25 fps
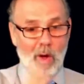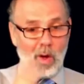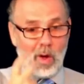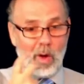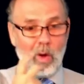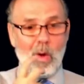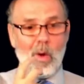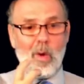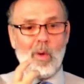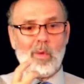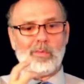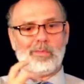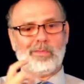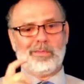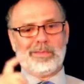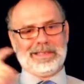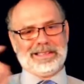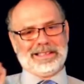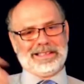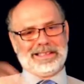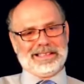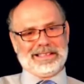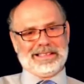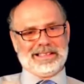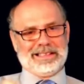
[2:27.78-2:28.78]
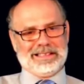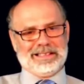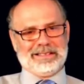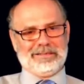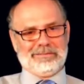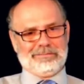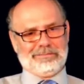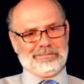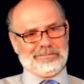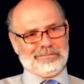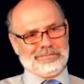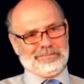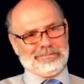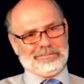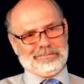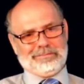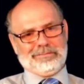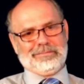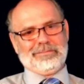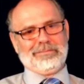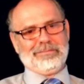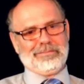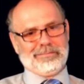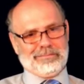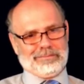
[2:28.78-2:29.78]
for deaf, hard of
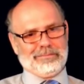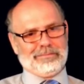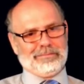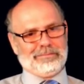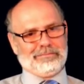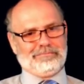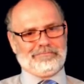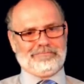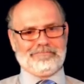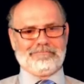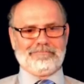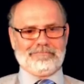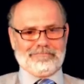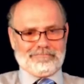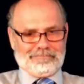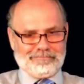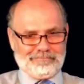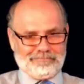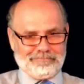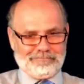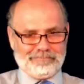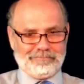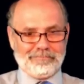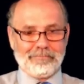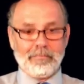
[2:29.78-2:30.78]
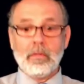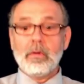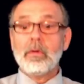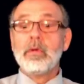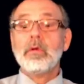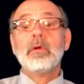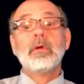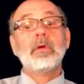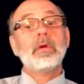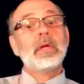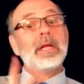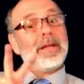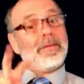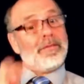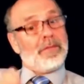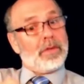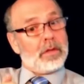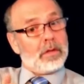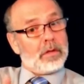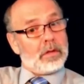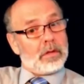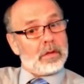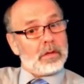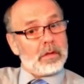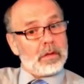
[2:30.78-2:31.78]
hearing, deafened,
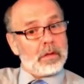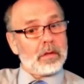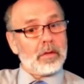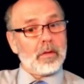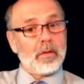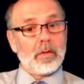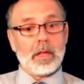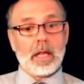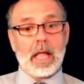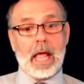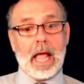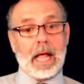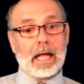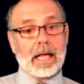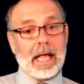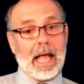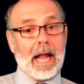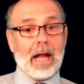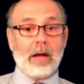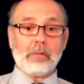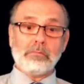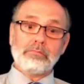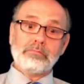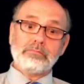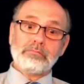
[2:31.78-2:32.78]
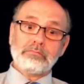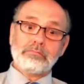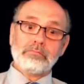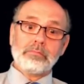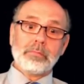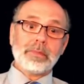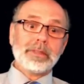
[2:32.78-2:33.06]
and orally deaf people.